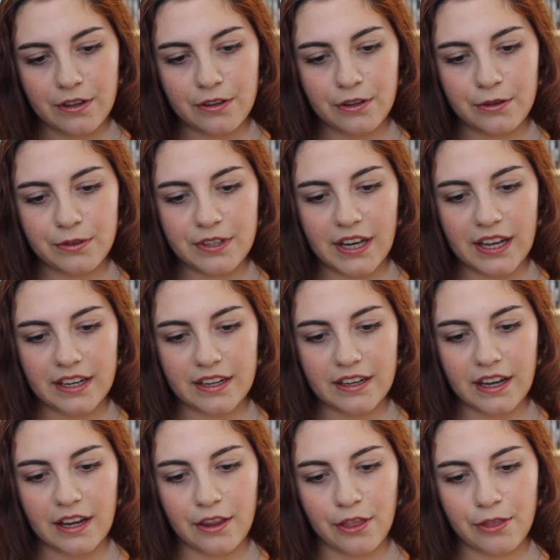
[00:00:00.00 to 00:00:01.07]
the new
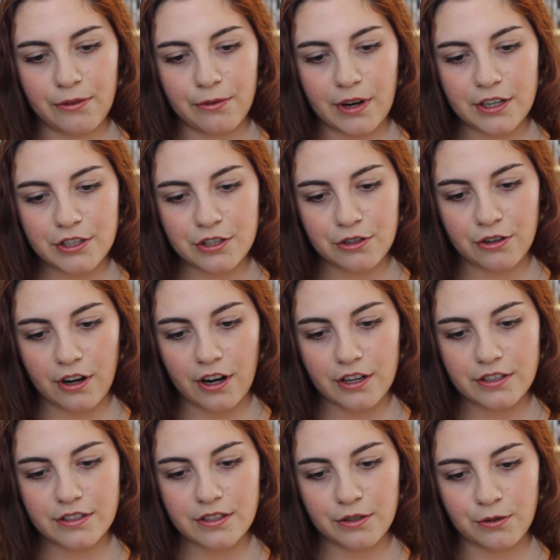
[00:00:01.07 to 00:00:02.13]
tenant at
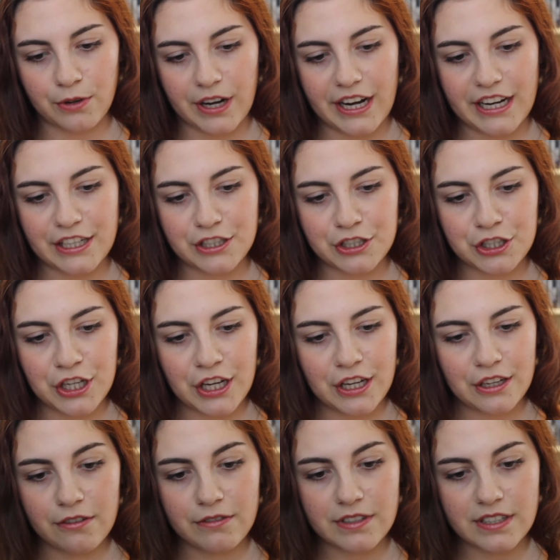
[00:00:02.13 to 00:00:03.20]
Thrushcross Grange,
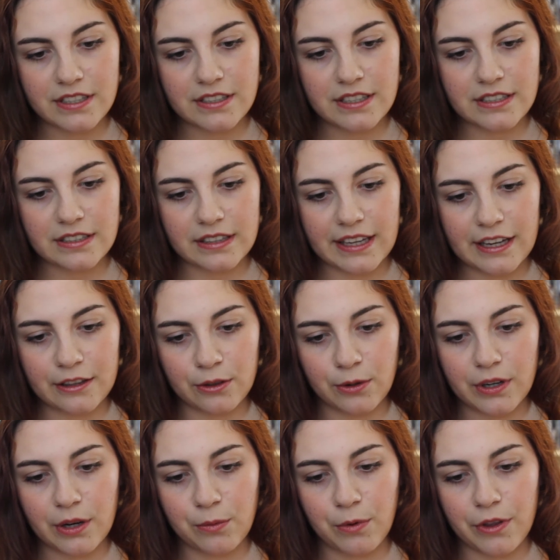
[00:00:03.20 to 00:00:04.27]
visits his
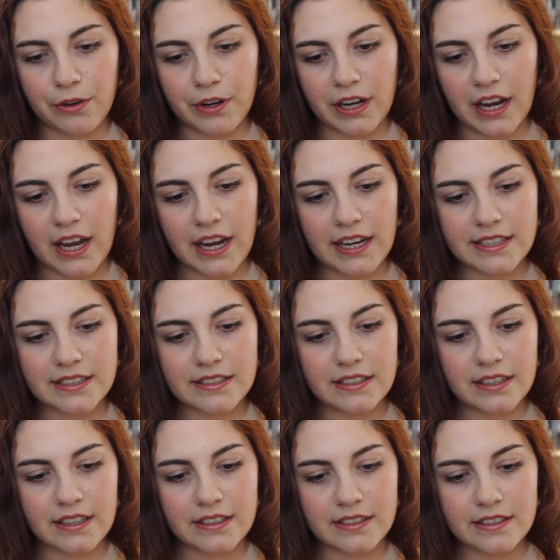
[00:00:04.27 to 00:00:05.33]
landlord at Wuthering Heights,
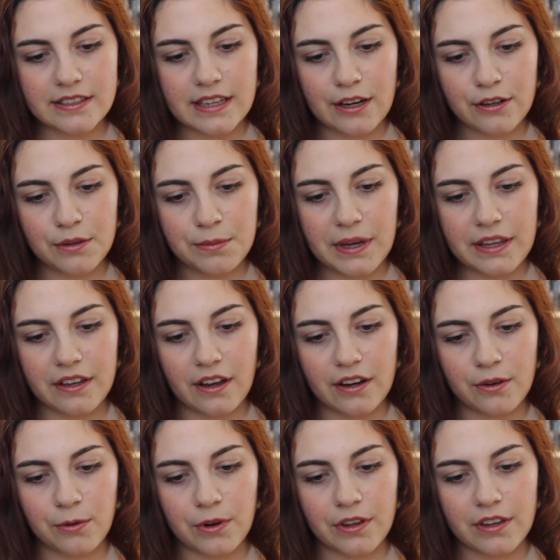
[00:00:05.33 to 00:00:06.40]
he is astounded by the
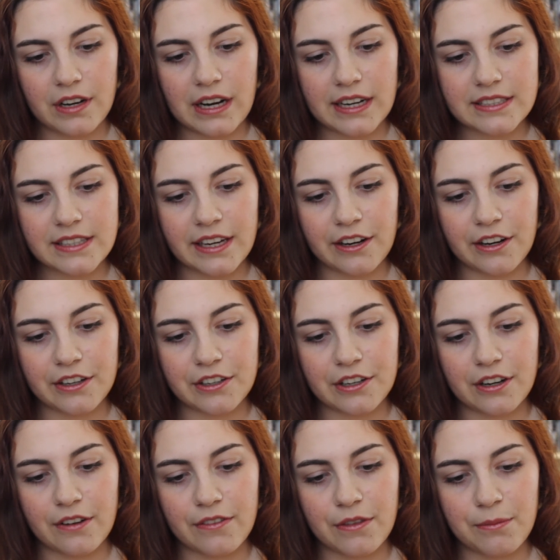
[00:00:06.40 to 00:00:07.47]
unorthodox character
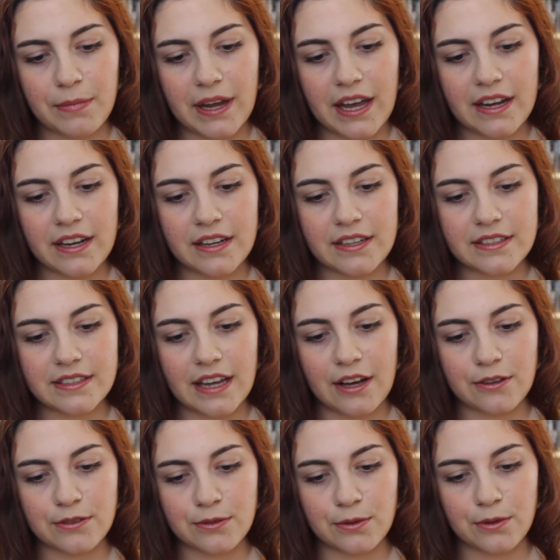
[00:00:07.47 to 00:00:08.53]
of the man and his
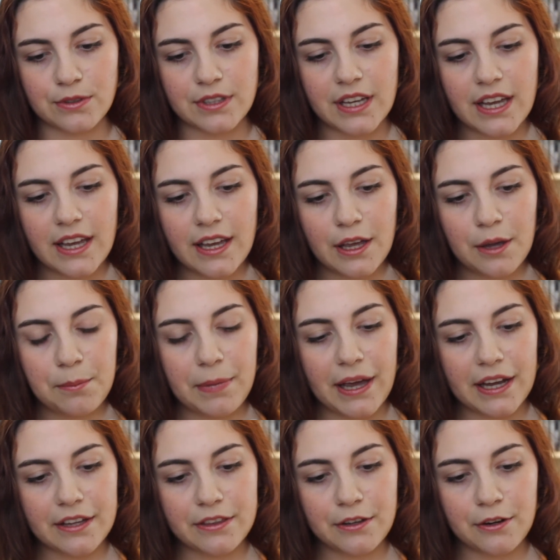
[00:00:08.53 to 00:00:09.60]
household.
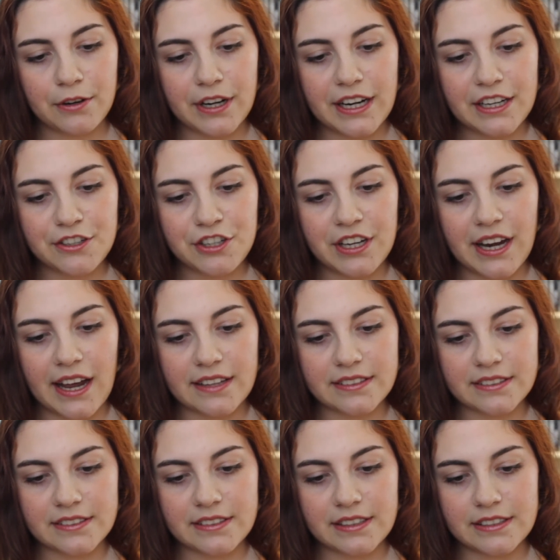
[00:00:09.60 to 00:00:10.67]
Back at the Grange, he
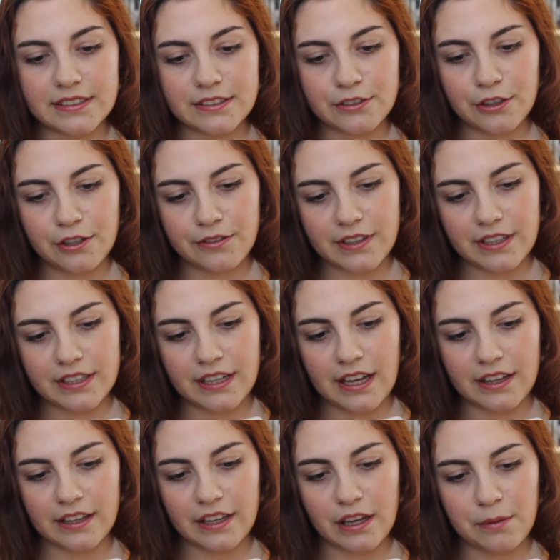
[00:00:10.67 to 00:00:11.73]
asks his servant
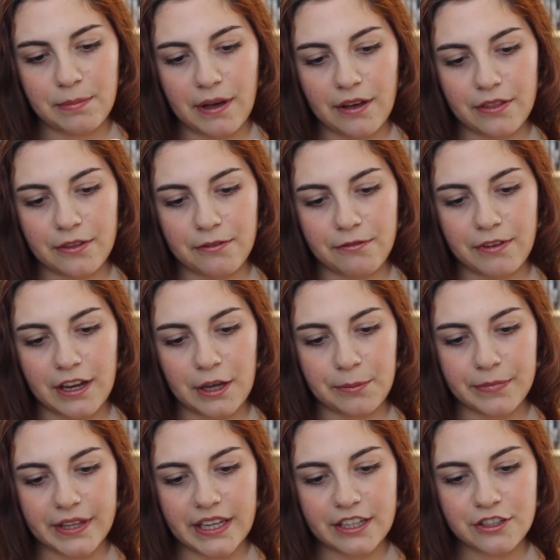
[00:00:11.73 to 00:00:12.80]
Nellie about the
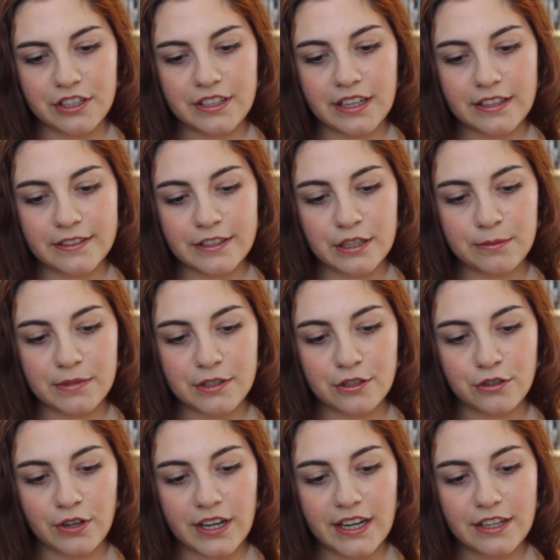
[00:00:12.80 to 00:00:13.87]
family. She tells him a
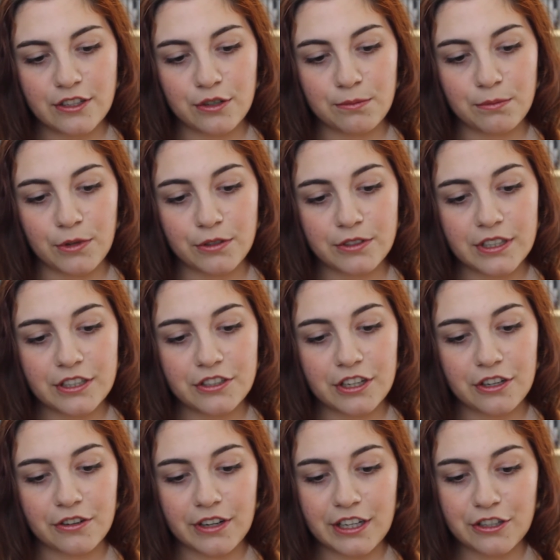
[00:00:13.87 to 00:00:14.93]
strange,
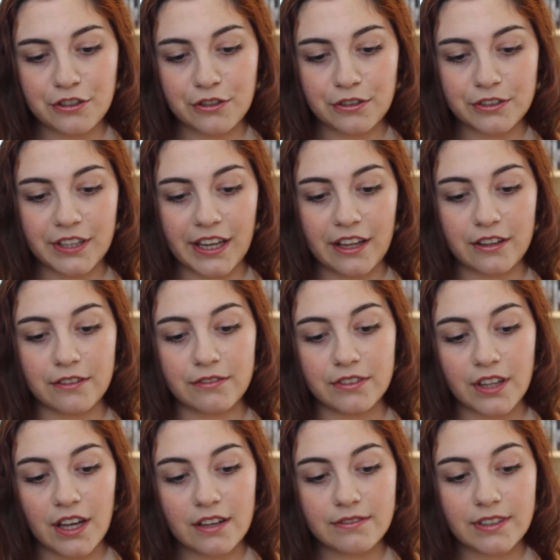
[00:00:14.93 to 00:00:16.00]
multi-generational tale of
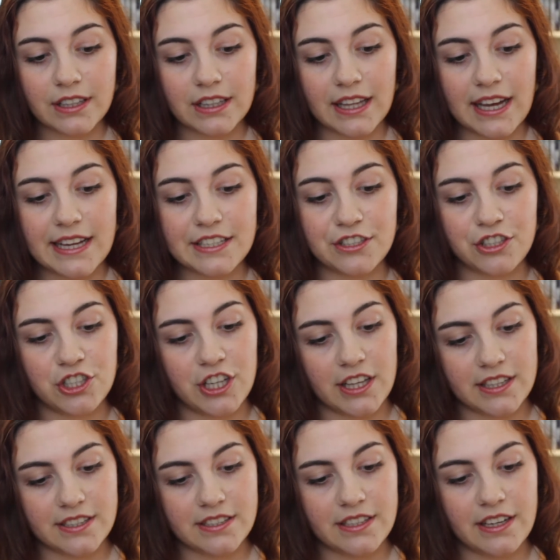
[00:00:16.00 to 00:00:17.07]
love, class,
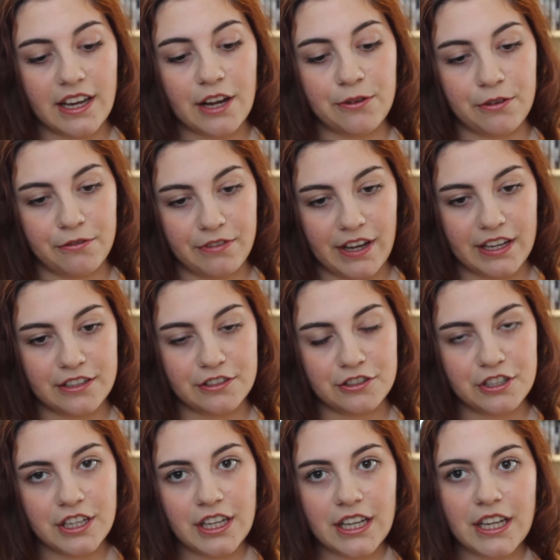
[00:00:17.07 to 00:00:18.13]
jealousy, and revenge.